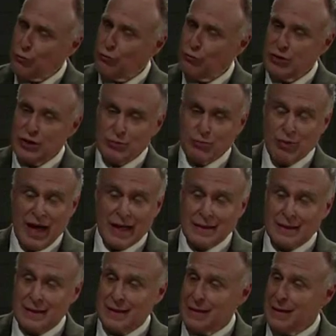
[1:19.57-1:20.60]
due
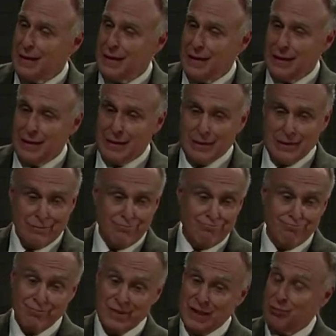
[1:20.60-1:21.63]
respect, uh,
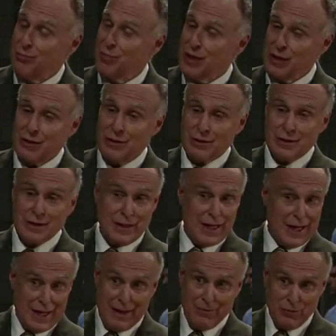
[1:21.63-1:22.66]
Ms. Miller is
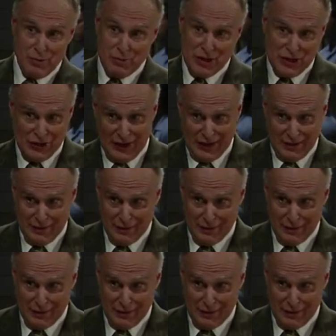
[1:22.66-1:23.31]
not optimistic.